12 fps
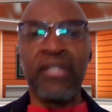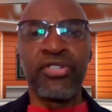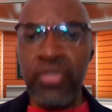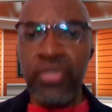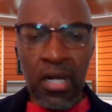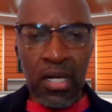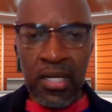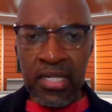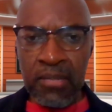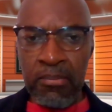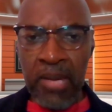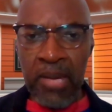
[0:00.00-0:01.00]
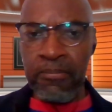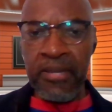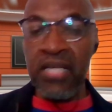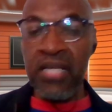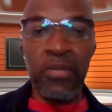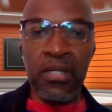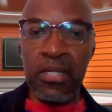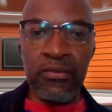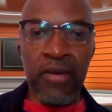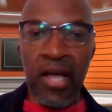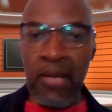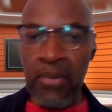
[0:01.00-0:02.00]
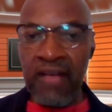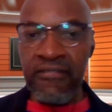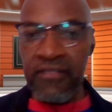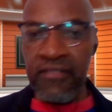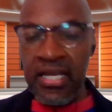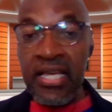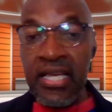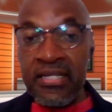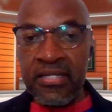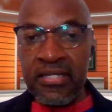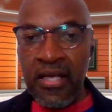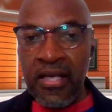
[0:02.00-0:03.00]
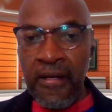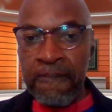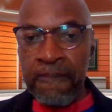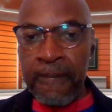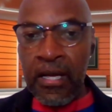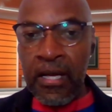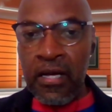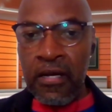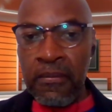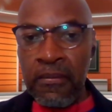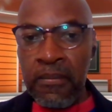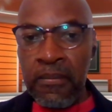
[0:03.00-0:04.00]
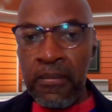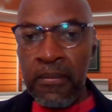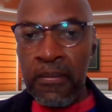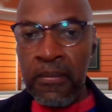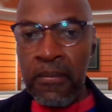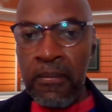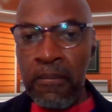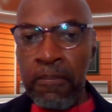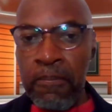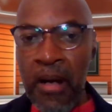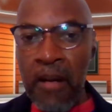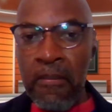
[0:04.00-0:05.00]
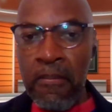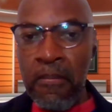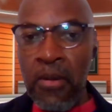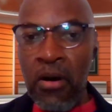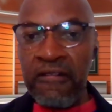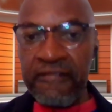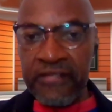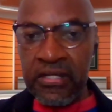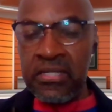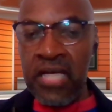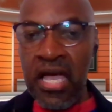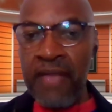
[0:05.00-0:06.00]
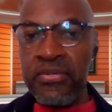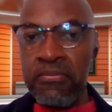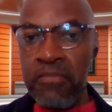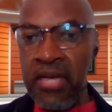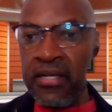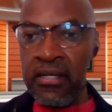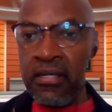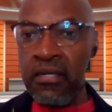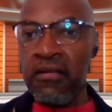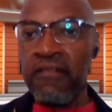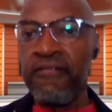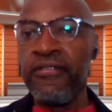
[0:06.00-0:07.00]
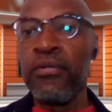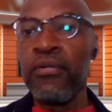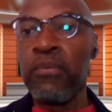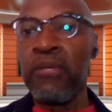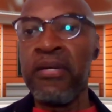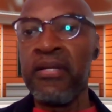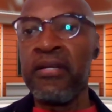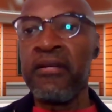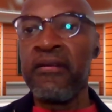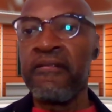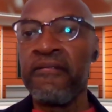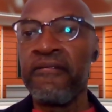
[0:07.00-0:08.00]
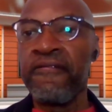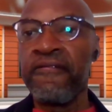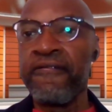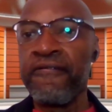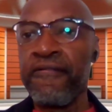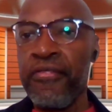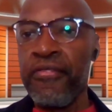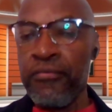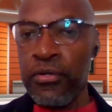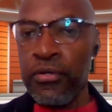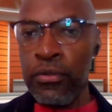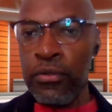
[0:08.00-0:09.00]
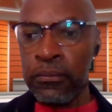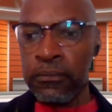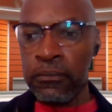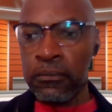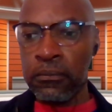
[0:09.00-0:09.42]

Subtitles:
patriarchy, the bad P word, right? Whatever it is, um, but oftentimes men view women through